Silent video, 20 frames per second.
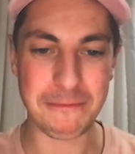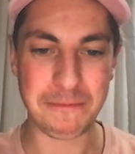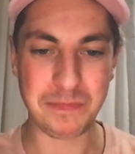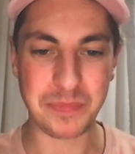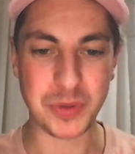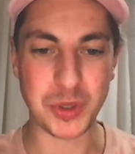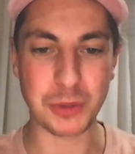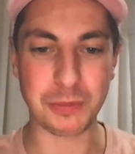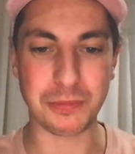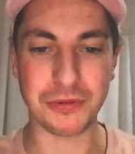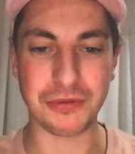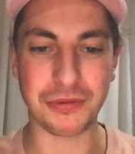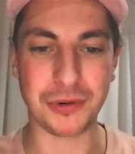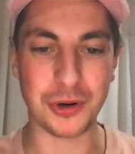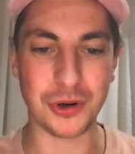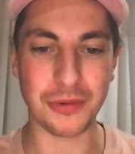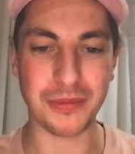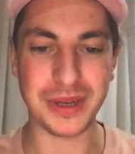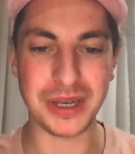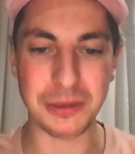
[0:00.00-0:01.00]
to
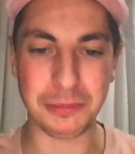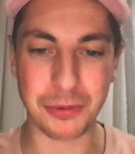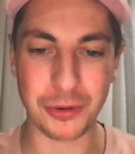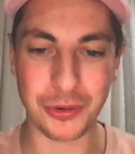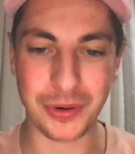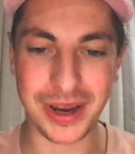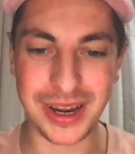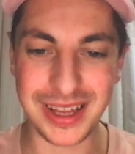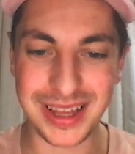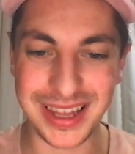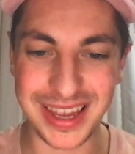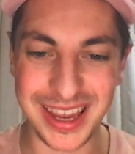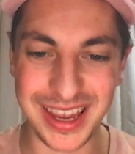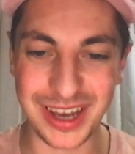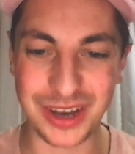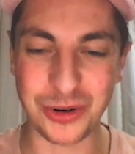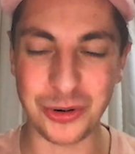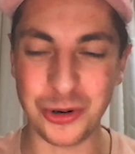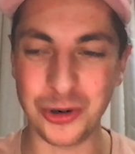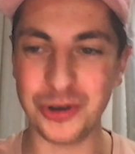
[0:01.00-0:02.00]
perform in the parade and
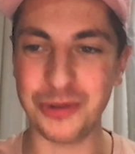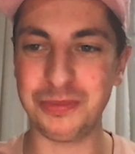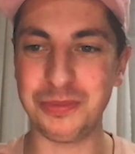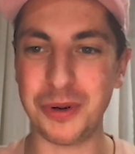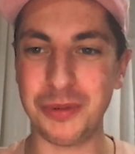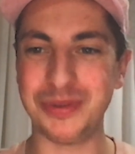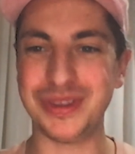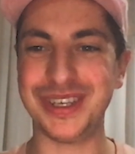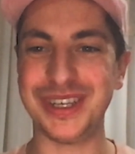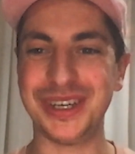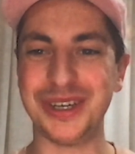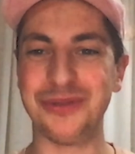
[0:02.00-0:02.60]
or puppeteer